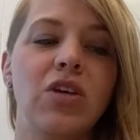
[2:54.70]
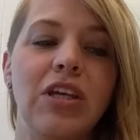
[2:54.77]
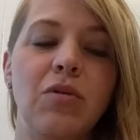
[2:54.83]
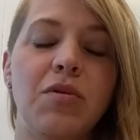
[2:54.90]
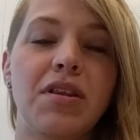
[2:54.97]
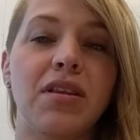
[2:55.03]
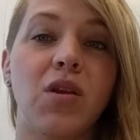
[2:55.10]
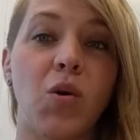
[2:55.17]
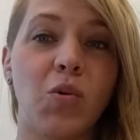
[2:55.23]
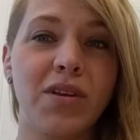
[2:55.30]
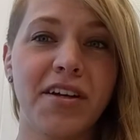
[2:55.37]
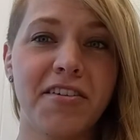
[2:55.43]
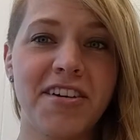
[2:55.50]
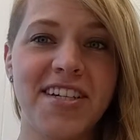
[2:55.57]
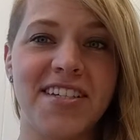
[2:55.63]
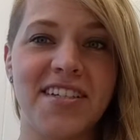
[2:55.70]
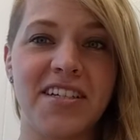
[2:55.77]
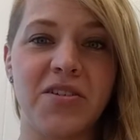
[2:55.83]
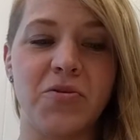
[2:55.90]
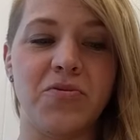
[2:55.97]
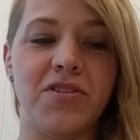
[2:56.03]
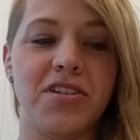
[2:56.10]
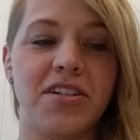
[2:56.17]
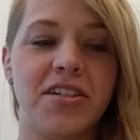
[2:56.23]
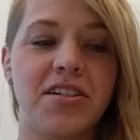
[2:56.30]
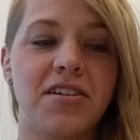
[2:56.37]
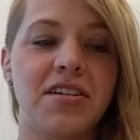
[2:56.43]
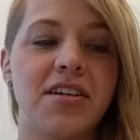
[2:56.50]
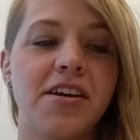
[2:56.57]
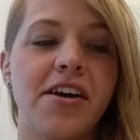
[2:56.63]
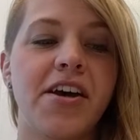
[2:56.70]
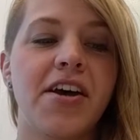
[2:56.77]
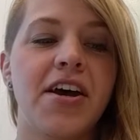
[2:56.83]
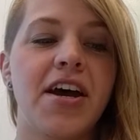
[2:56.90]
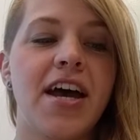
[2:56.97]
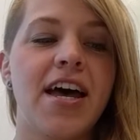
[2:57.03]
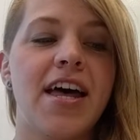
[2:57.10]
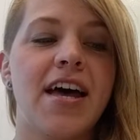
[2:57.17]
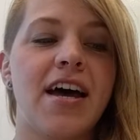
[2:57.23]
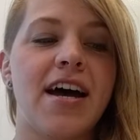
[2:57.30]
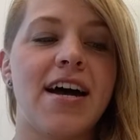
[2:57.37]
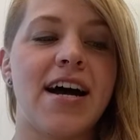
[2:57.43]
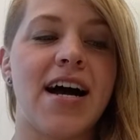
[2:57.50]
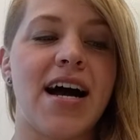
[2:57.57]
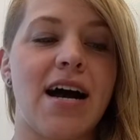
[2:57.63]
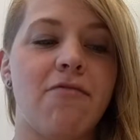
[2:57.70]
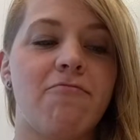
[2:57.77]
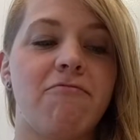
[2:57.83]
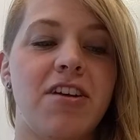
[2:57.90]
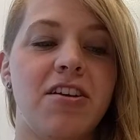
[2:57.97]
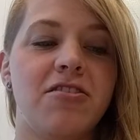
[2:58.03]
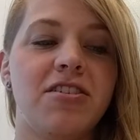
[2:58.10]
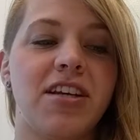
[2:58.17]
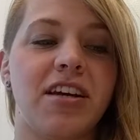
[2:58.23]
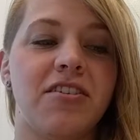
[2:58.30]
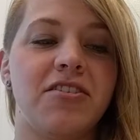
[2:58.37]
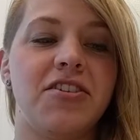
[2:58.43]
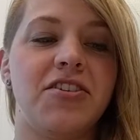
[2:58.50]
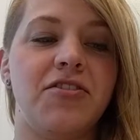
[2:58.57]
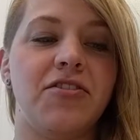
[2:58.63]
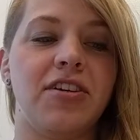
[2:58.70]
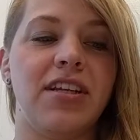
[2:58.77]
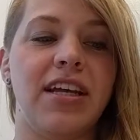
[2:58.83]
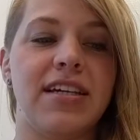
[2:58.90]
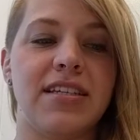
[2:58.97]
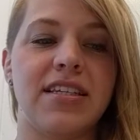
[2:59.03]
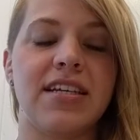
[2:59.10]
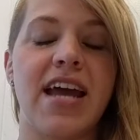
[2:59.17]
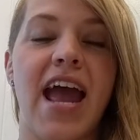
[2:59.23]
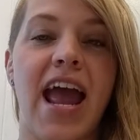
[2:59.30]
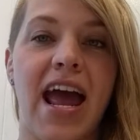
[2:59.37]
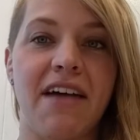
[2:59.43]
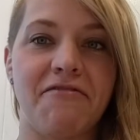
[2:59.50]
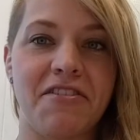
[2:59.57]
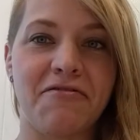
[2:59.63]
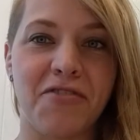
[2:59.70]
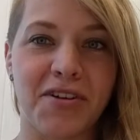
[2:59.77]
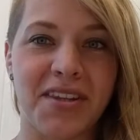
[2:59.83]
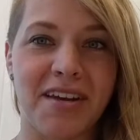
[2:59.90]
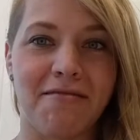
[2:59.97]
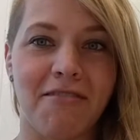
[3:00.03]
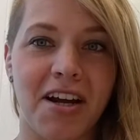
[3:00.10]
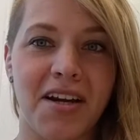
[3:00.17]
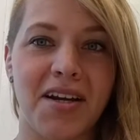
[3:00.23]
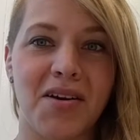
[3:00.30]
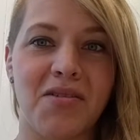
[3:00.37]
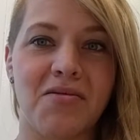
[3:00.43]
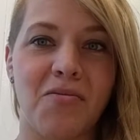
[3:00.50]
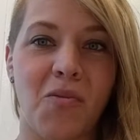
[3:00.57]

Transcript: With low literacy users, readers understood less than half of what they read in